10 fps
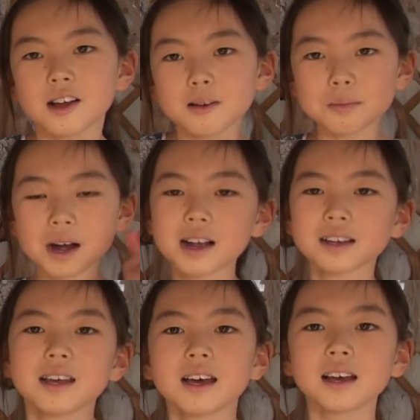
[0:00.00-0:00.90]
But
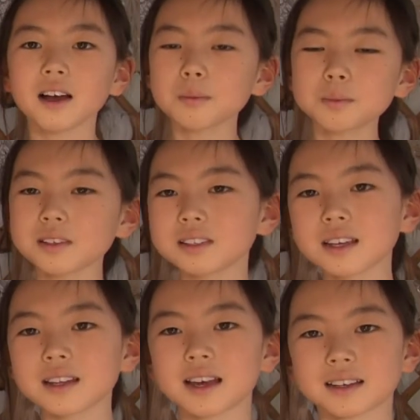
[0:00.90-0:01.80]
I hope to see
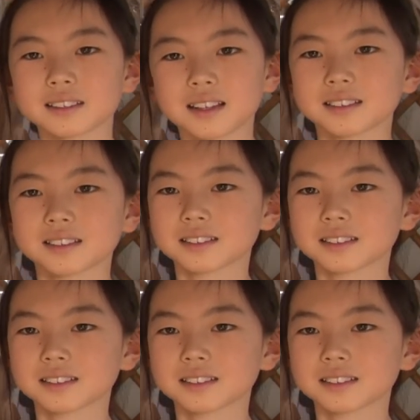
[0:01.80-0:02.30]
you next lesson.